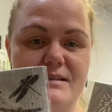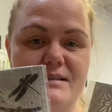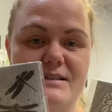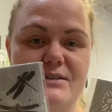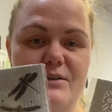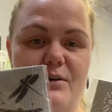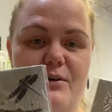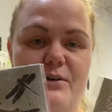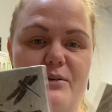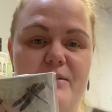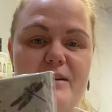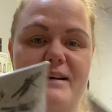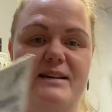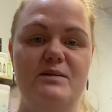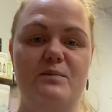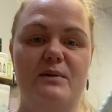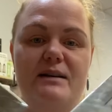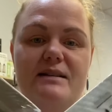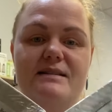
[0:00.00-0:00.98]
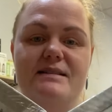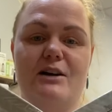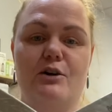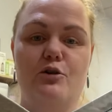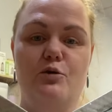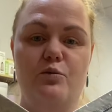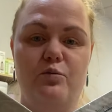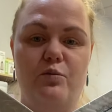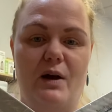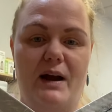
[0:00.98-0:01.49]
So these ones are
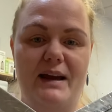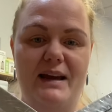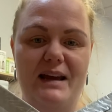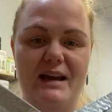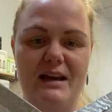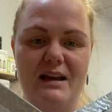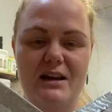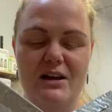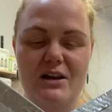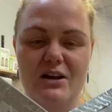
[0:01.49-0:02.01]
gray.